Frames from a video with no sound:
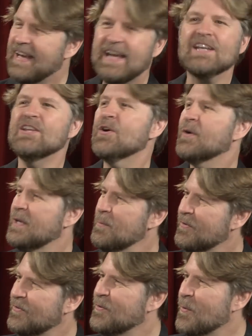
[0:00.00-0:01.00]
and you know he
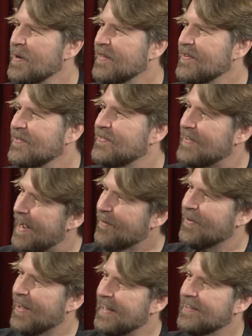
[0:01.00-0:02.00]
was doing these
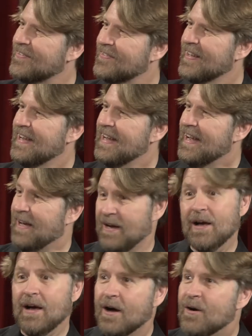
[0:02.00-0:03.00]
soundalikes
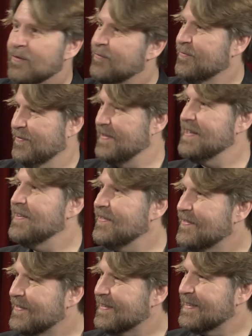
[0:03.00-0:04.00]
of
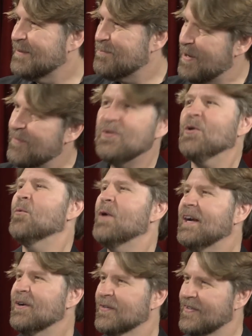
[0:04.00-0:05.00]
these pivotal
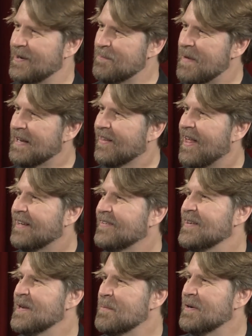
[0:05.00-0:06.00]
records that had meant a
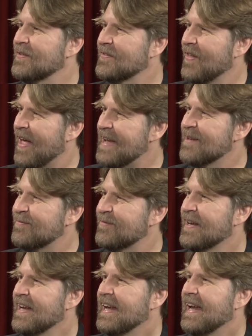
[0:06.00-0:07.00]
lot to him in his life.